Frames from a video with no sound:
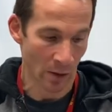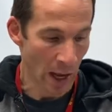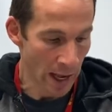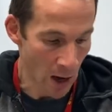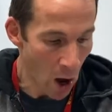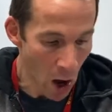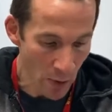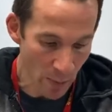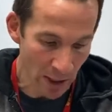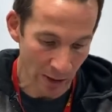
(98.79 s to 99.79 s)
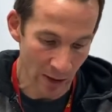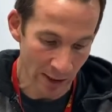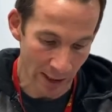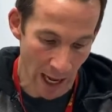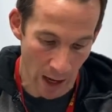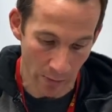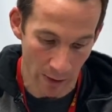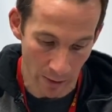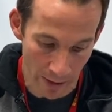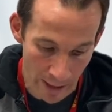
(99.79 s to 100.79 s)
And all the books are listed out
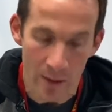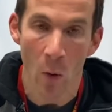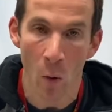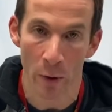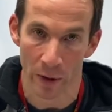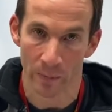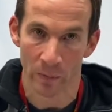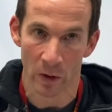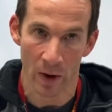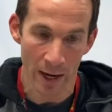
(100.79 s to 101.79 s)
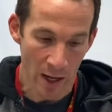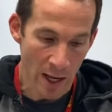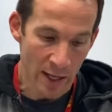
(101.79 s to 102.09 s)
there in order, all right?